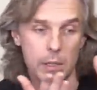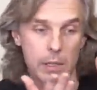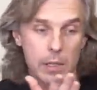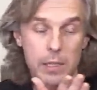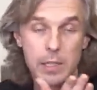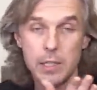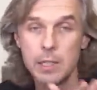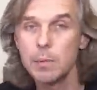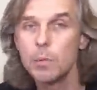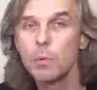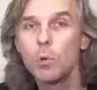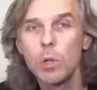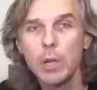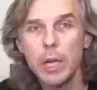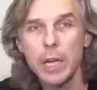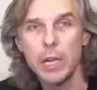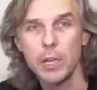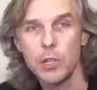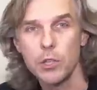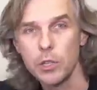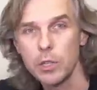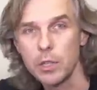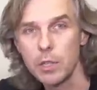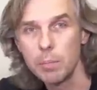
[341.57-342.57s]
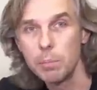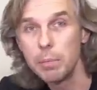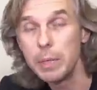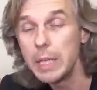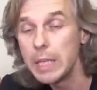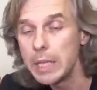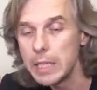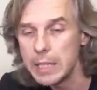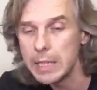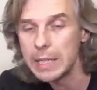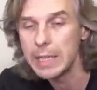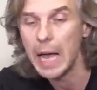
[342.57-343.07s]
simulation,
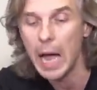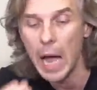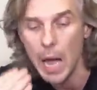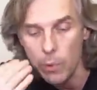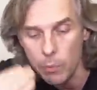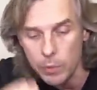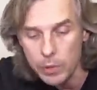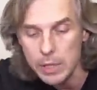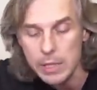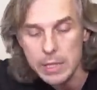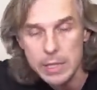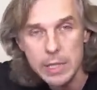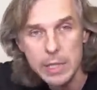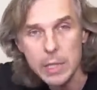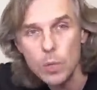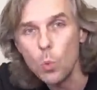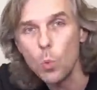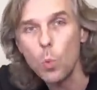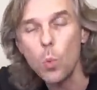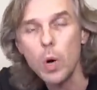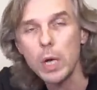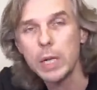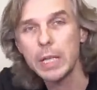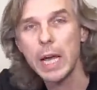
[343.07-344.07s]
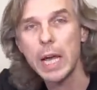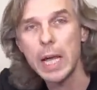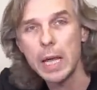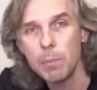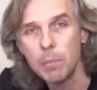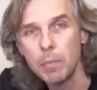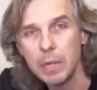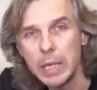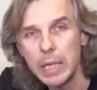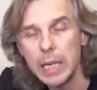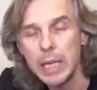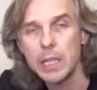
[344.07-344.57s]
meaning that I will see what
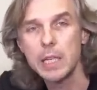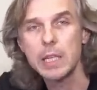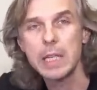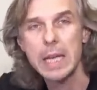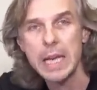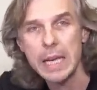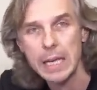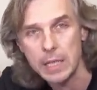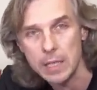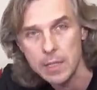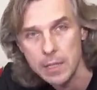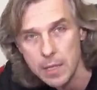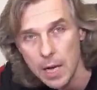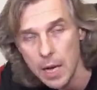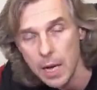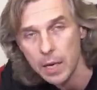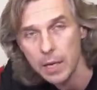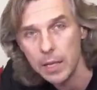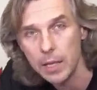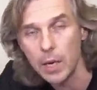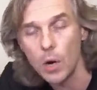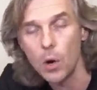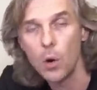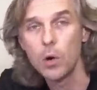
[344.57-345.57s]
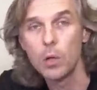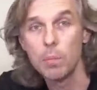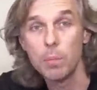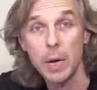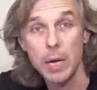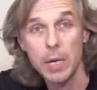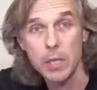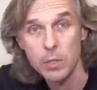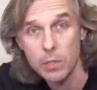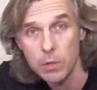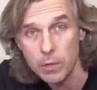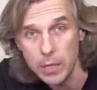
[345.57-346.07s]
I'm getting exactly on
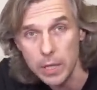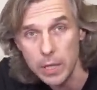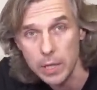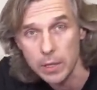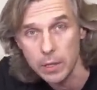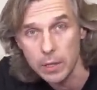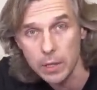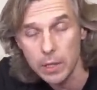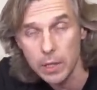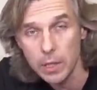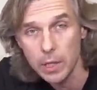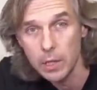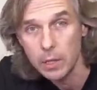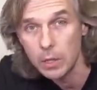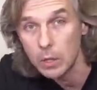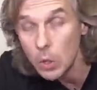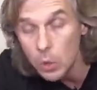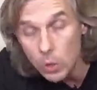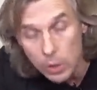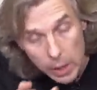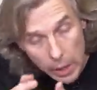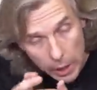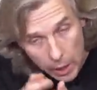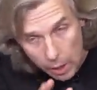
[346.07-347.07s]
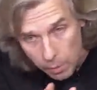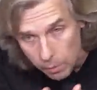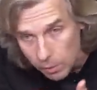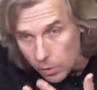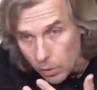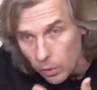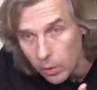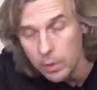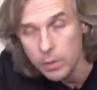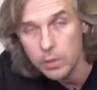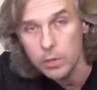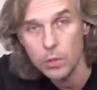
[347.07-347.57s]
my screen, not like I'm
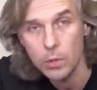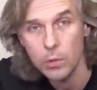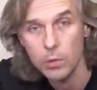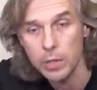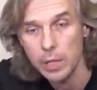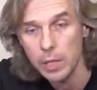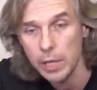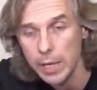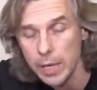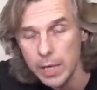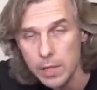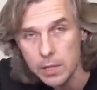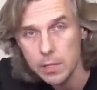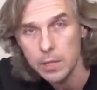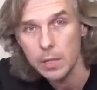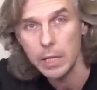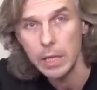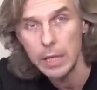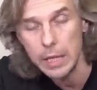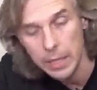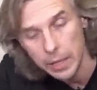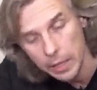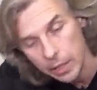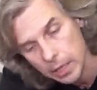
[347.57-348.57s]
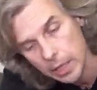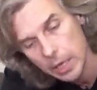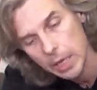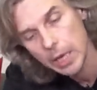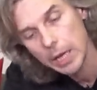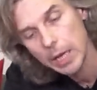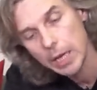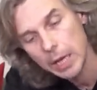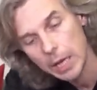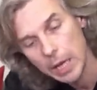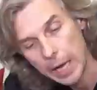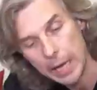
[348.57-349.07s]
looking through the lens, clicking,
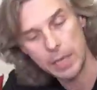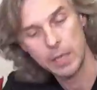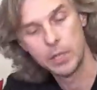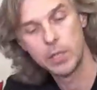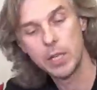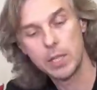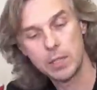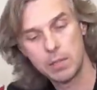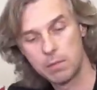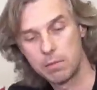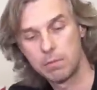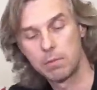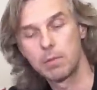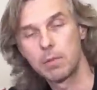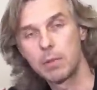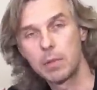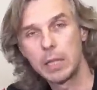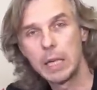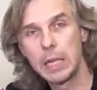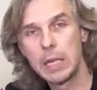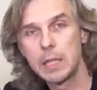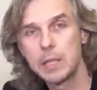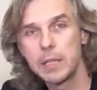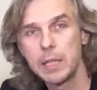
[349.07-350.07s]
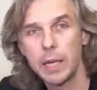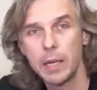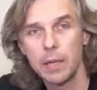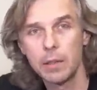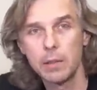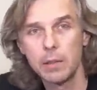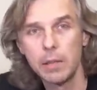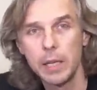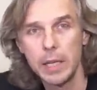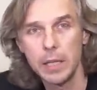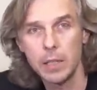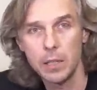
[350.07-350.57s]
and just in a
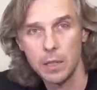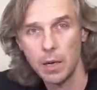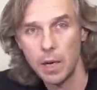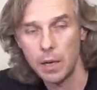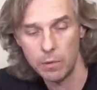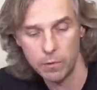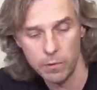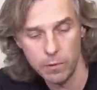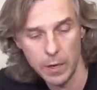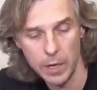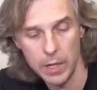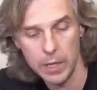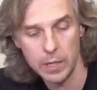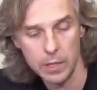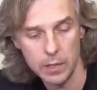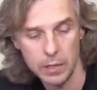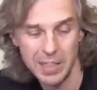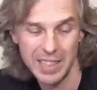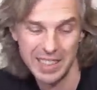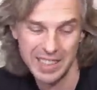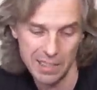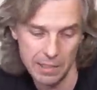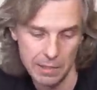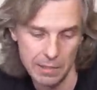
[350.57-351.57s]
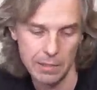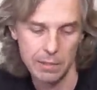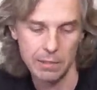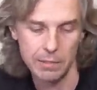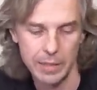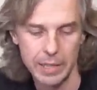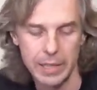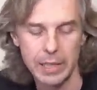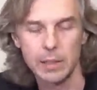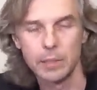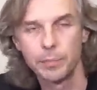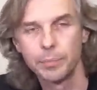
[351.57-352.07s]
second later I find that, oh,
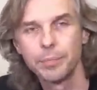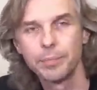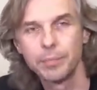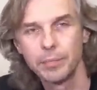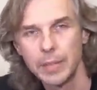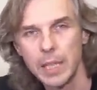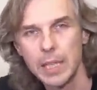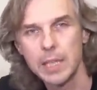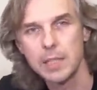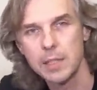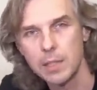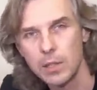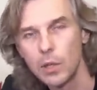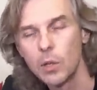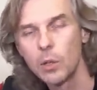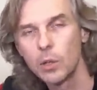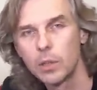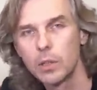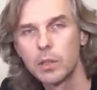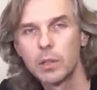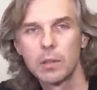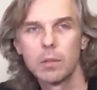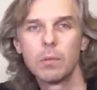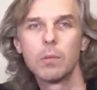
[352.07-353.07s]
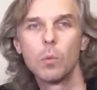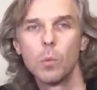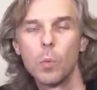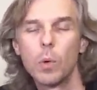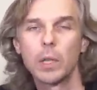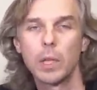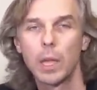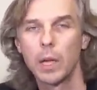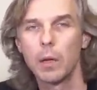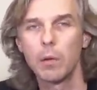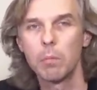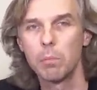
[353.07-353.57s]
well, that's not
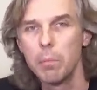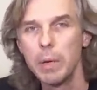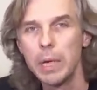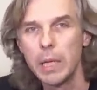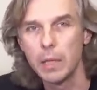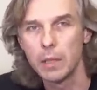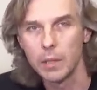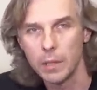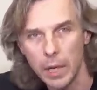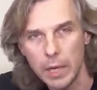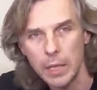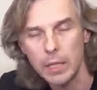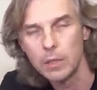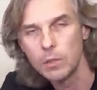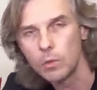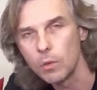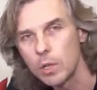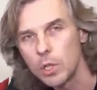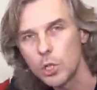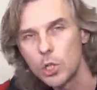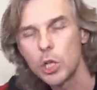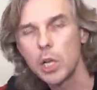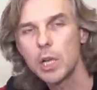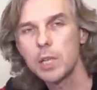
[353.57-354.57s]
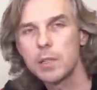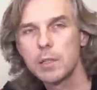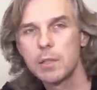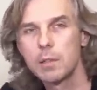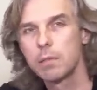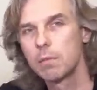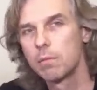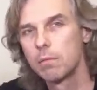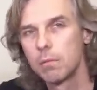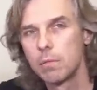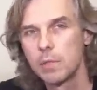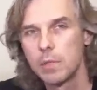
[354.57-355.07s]
what I mean. I need to adjust
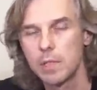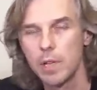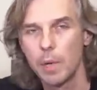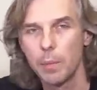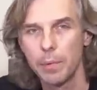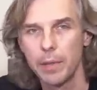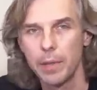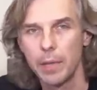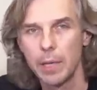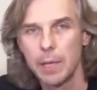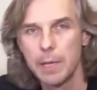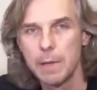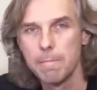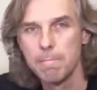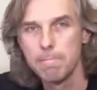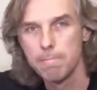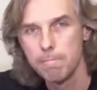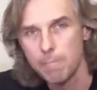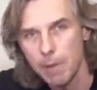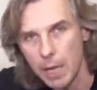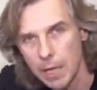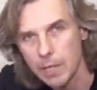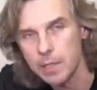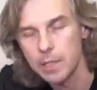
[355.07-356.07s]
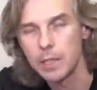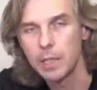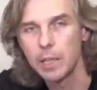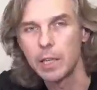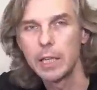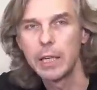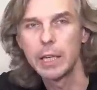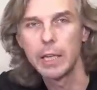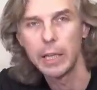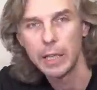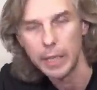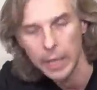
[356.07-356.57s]
something and then
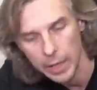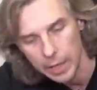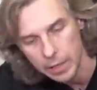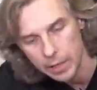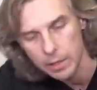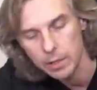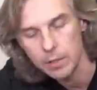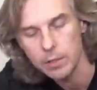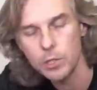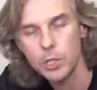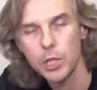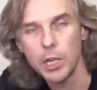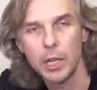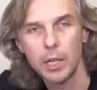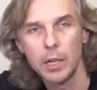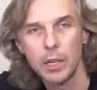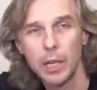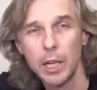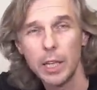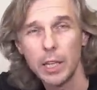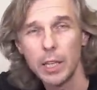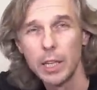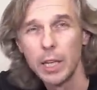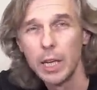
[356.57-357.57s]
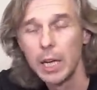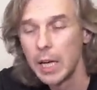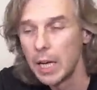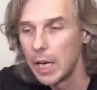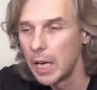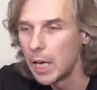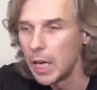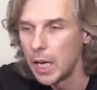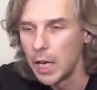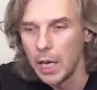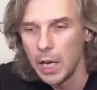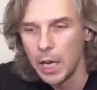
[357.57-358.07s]
click again and check again.
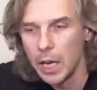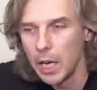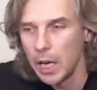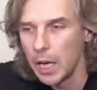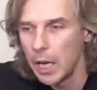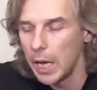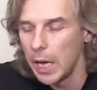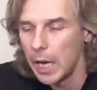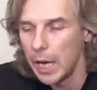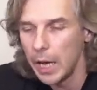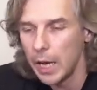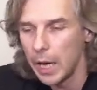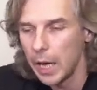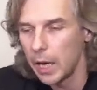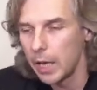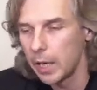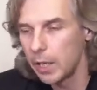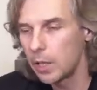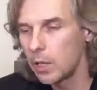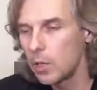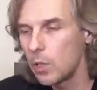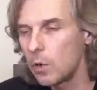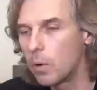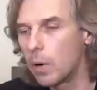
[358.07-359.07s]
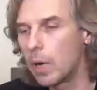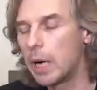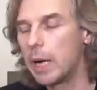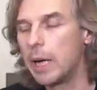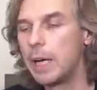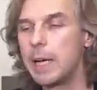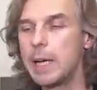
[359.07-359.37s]
You know,